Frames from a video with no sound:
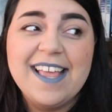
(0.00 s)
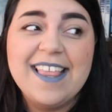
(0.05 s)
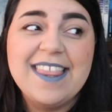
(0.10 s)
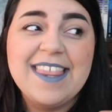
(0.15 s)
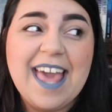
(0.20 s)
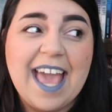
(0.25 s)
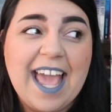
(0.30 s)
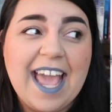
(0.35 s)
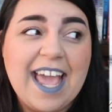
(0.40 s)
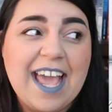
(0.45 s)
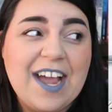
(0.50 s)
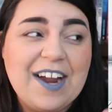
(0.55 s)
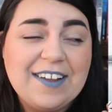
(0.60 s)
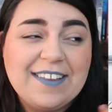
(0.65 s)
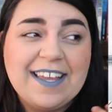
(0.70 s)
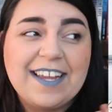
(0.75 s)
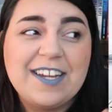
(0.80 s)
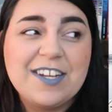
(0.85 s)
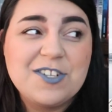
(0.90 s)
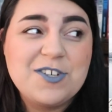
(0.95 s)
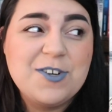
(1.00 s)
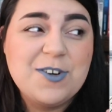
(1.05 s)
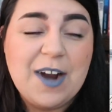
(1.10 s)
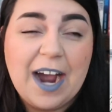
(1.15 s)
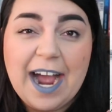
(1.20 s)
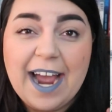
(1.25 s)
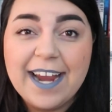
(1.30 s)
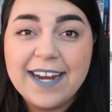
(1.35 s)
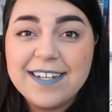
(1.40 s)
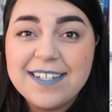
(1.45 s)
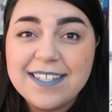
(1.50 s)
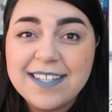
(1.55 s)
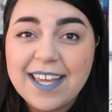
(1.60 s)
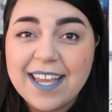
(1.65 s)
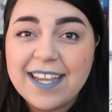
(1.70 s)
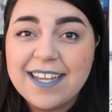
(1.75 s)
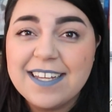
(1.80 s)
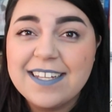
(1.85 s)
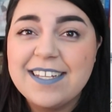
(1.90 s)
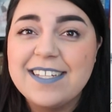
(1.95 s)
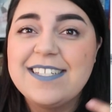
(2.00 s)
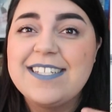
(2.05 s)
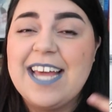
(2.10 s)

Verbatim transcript: they are like trying to like